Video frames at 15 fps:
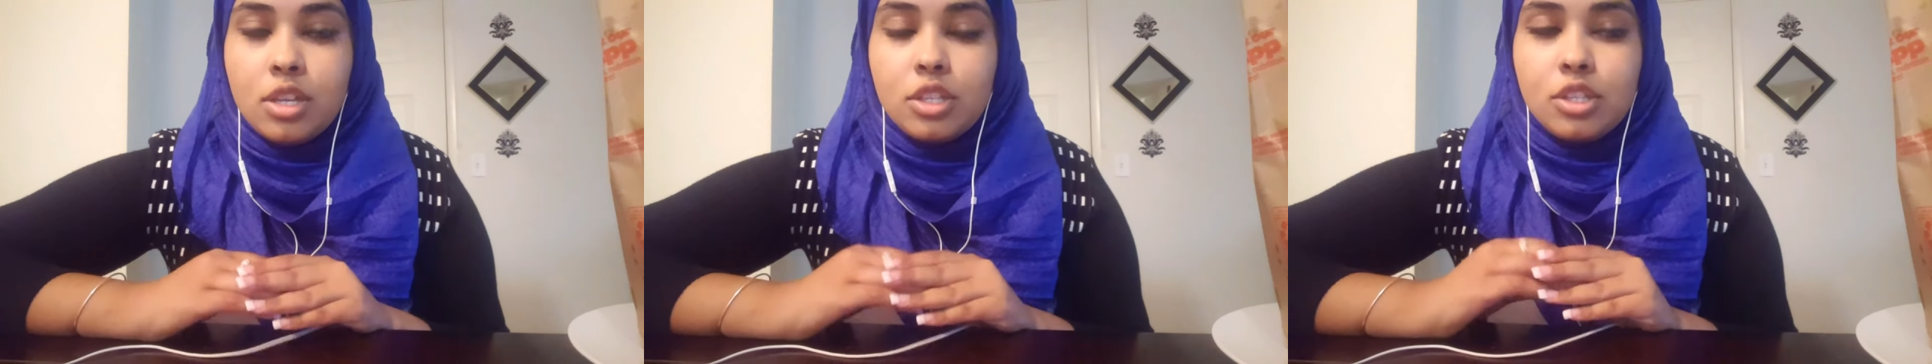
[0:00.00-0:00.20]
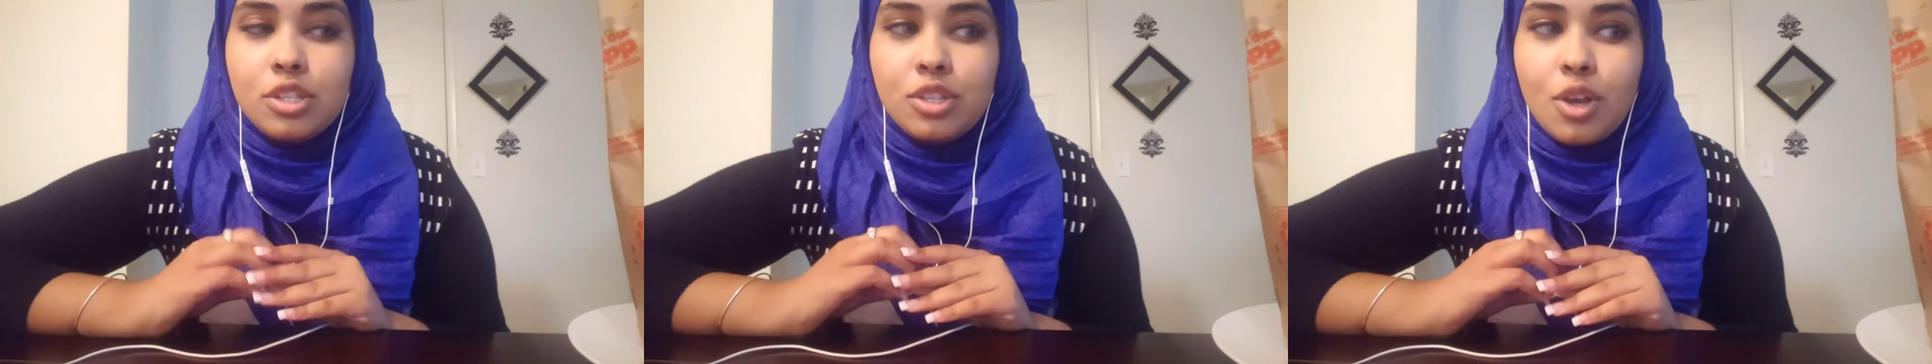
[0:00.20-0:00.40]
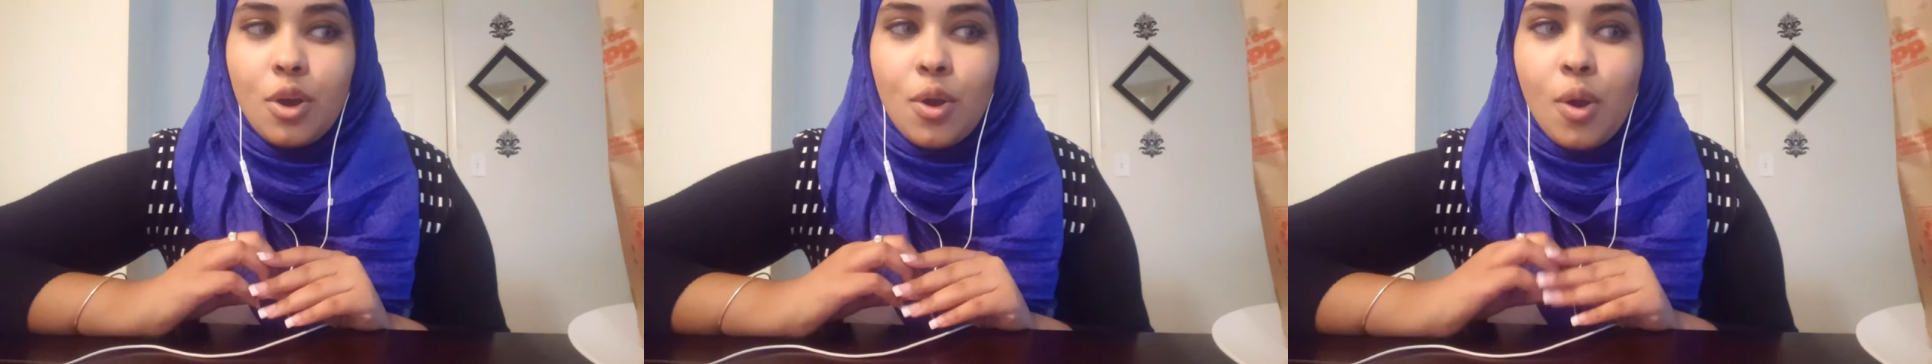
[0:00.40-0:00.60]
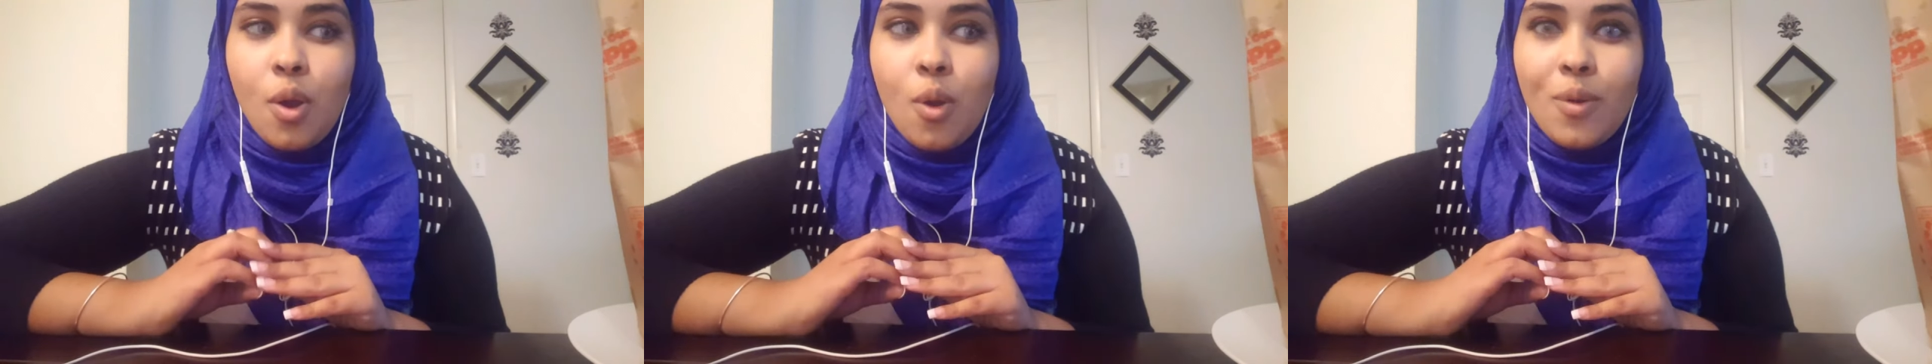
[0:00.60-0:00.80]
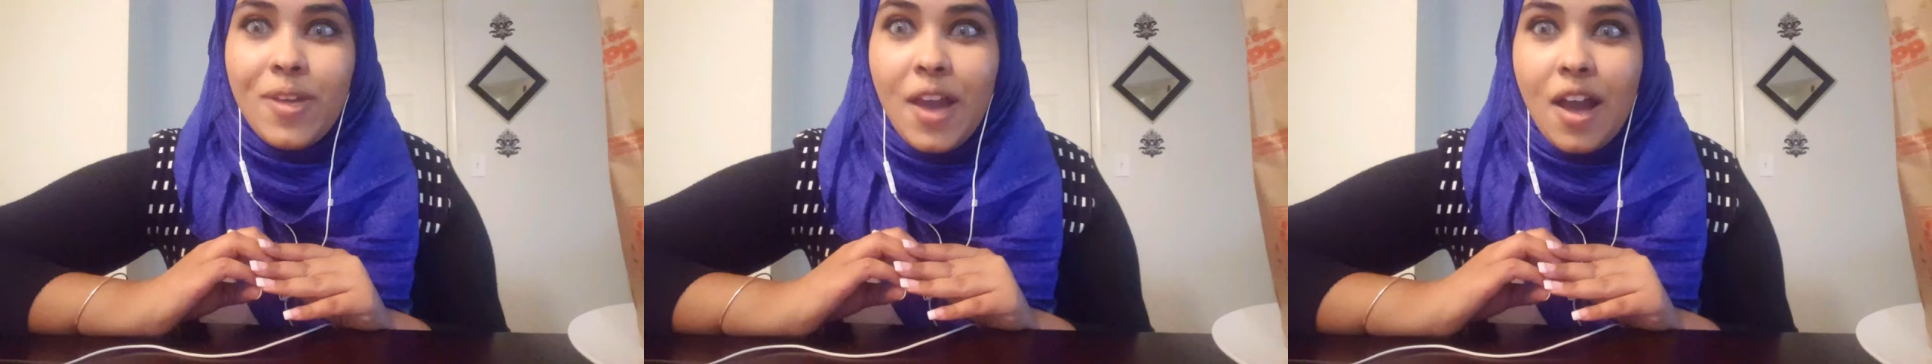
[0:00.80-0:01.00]

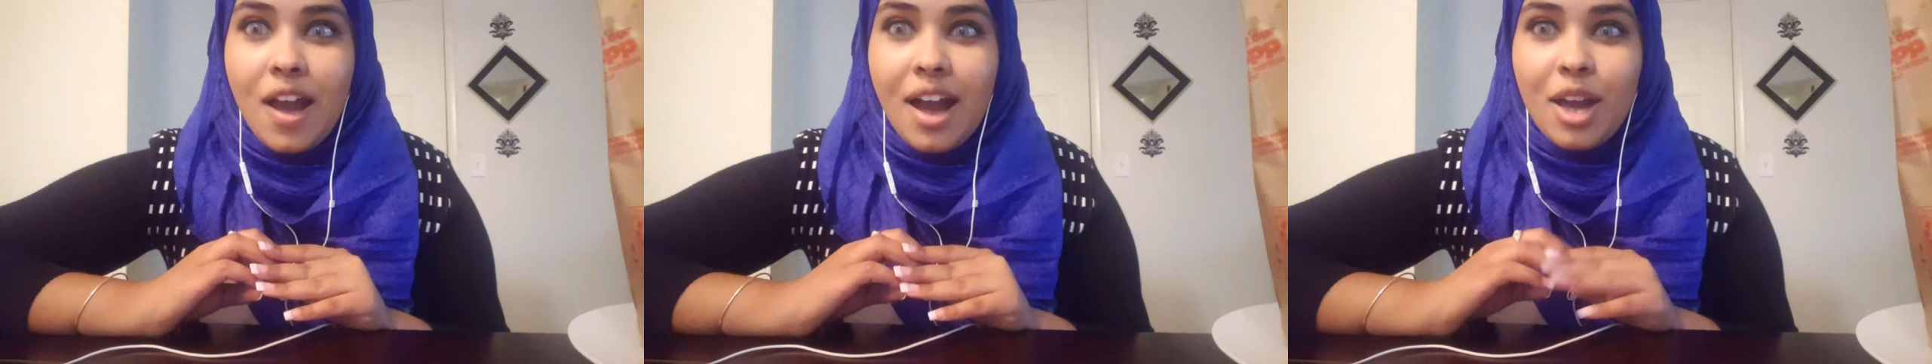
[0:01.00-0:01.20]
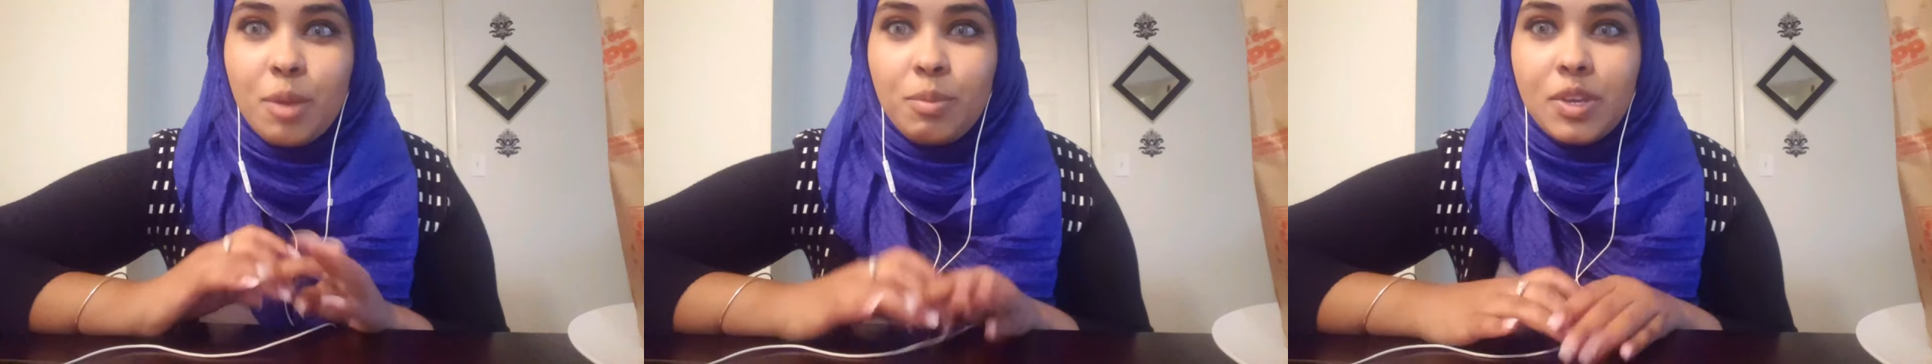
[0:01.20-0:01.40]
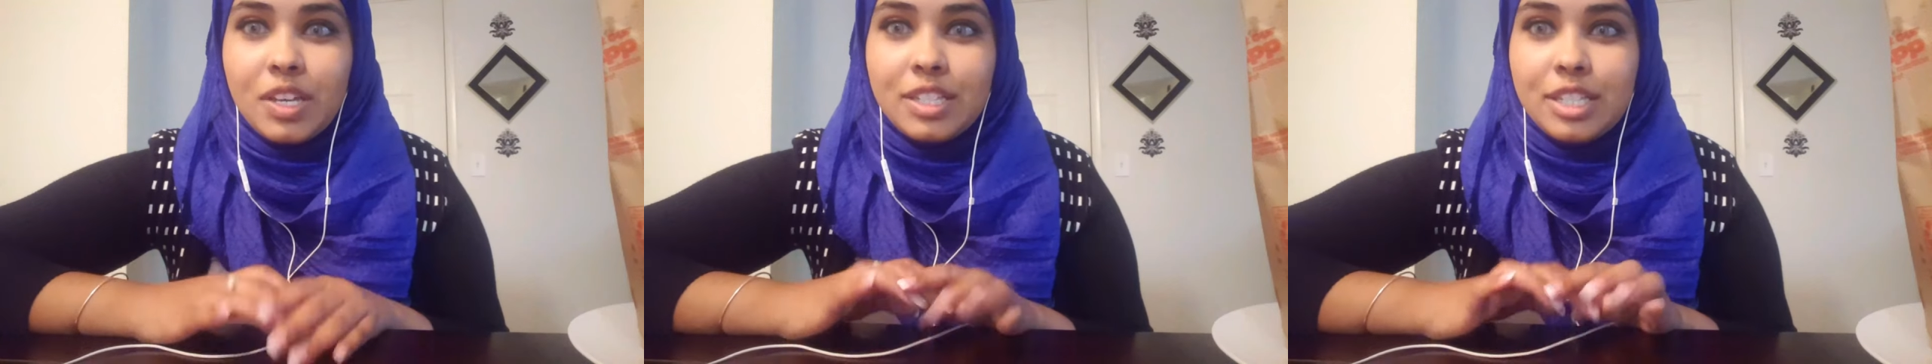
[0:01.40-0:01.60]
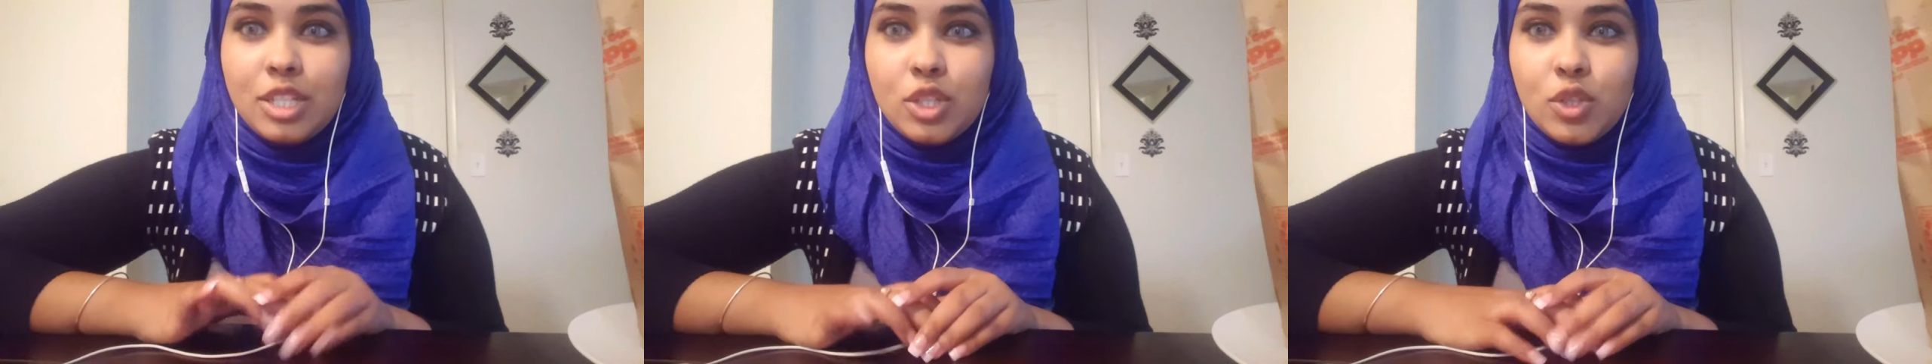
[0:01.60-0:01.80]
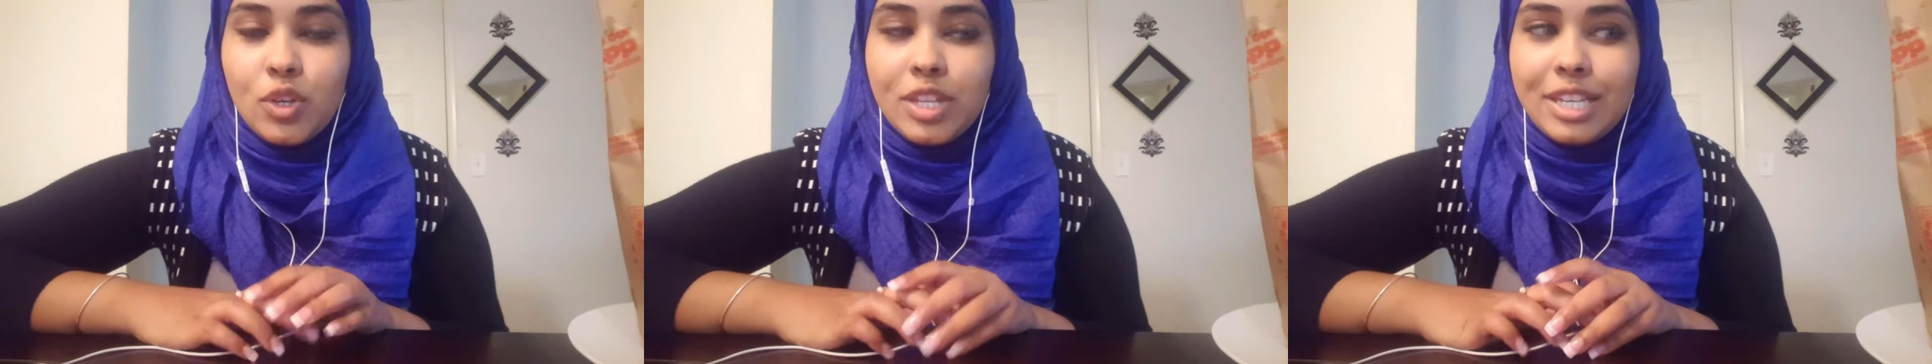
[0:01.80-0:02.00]
So yeah, I hope you guys
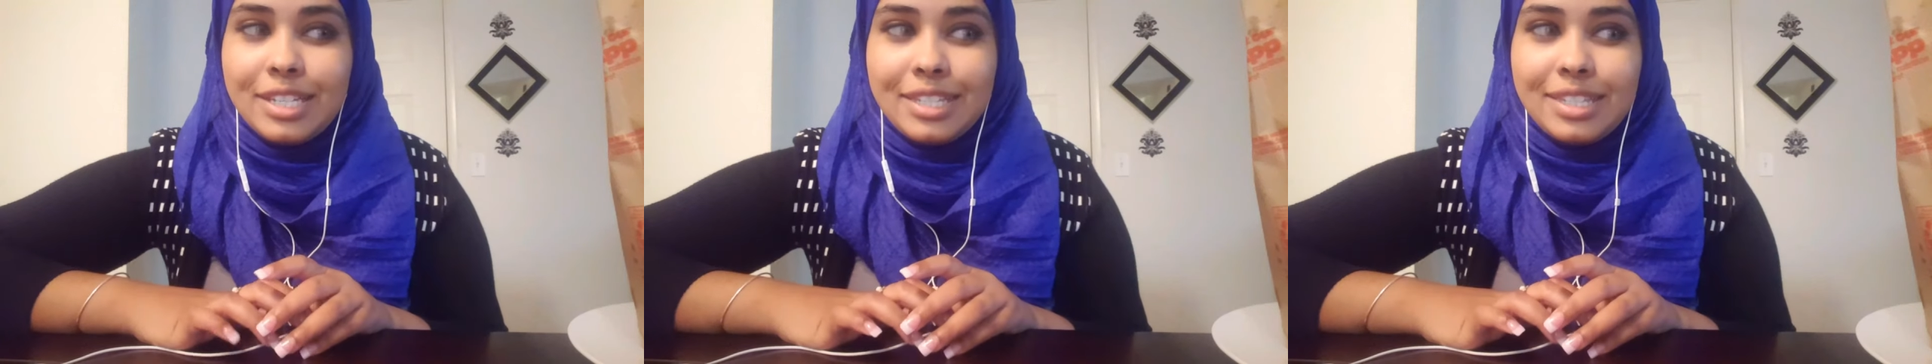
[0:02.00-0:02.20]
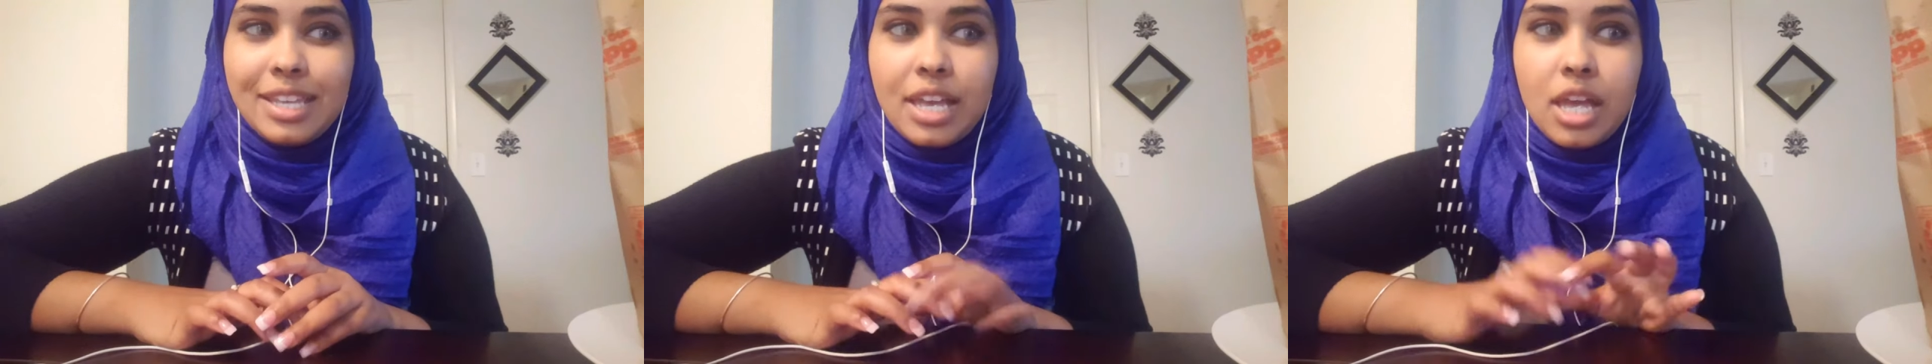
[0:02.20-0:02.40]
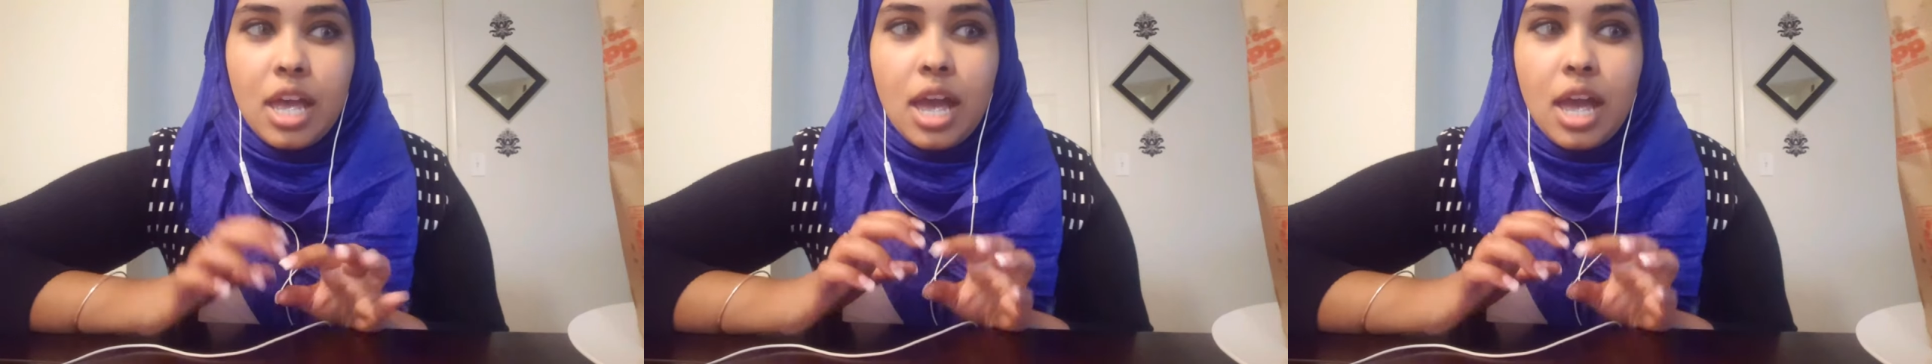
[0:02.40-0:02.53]
enjoy this.